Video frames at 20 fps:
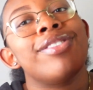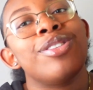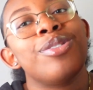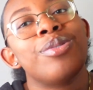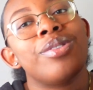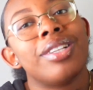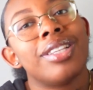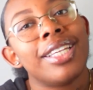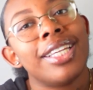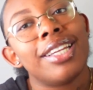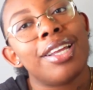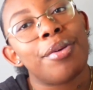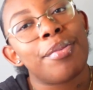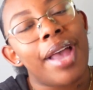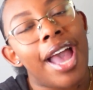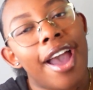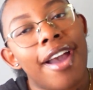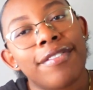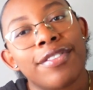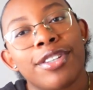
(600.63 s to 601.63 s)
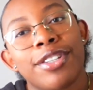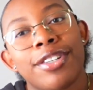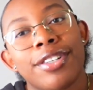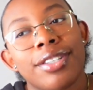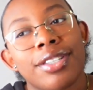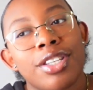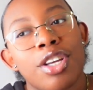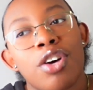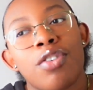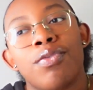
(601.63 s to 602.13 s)
to clean up after
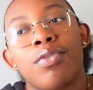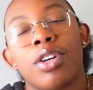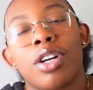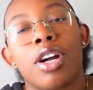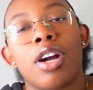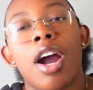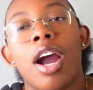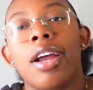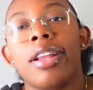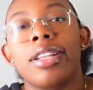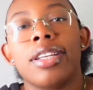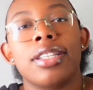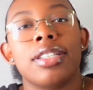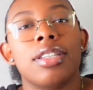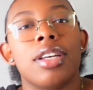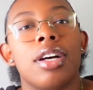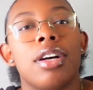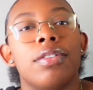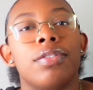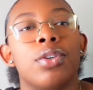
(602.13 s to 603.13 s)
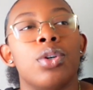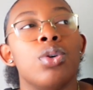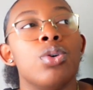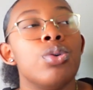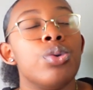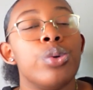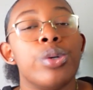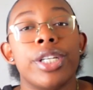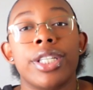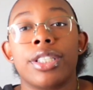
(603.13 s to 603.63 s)
yourself regardless of
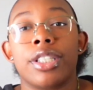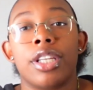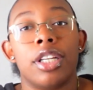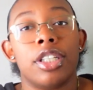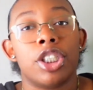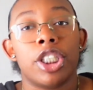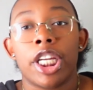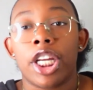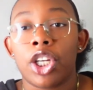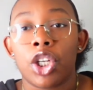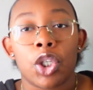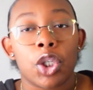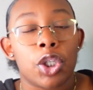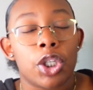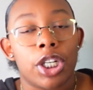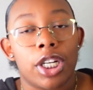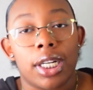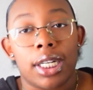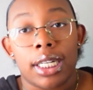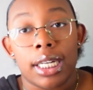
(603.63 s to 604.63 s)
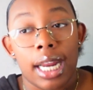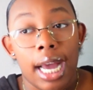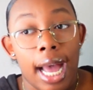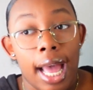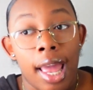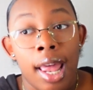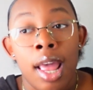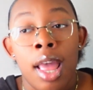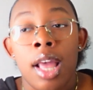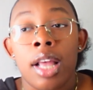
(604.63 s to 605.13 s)
who is a janitor or
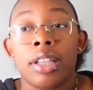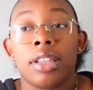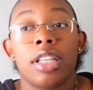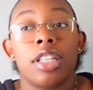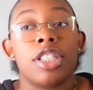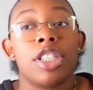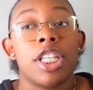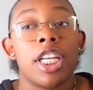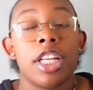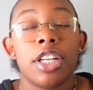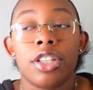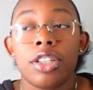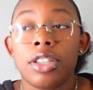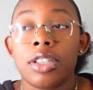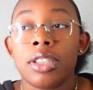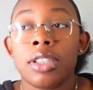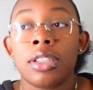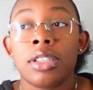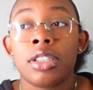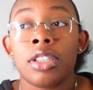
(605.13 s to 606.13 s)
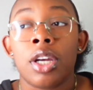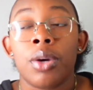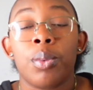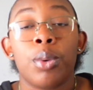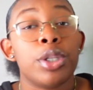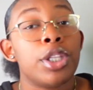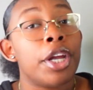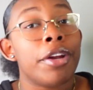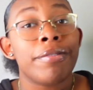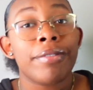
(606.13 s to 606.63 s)
not. The janitors,
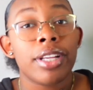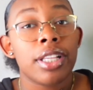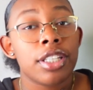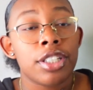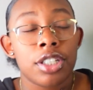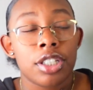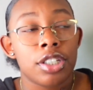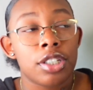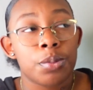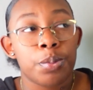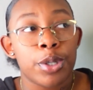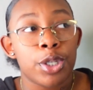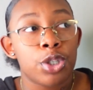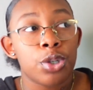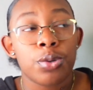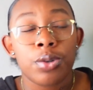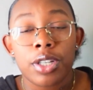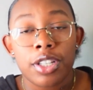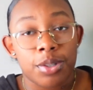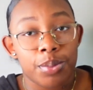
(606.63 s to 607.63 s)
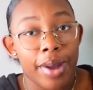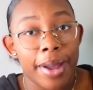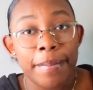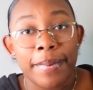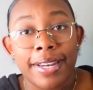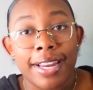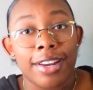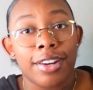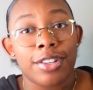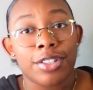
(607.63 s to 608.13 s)
what they really should just be doing is
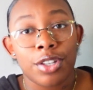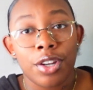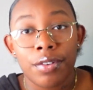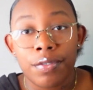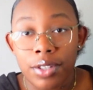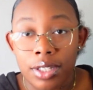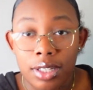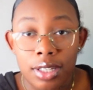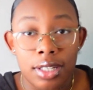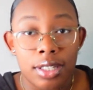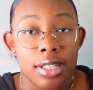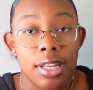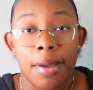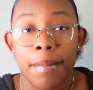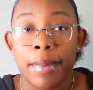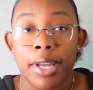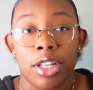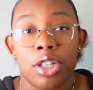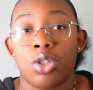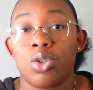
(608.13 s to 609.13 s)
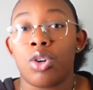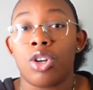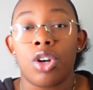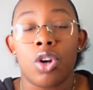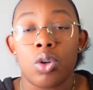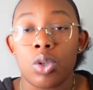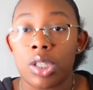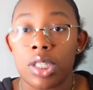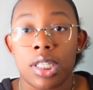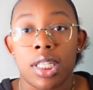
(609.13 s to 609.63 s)
wiping down the surfaces and making sure
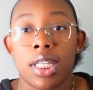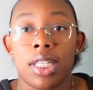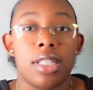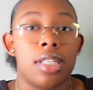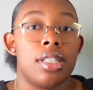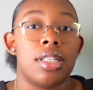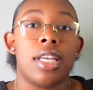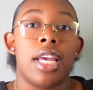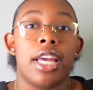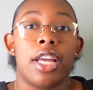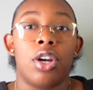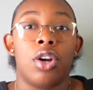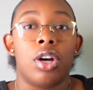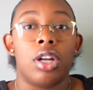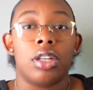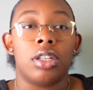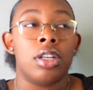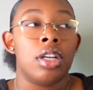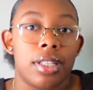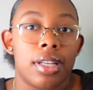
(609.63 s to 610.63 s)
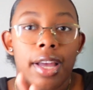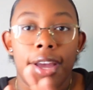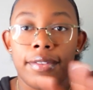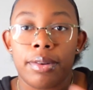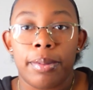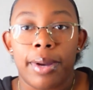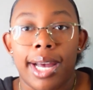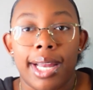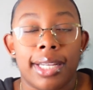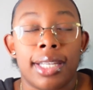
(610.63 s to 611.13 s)
no disease is getting on
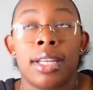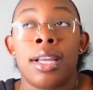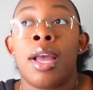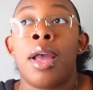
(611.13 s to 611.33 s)
everybody.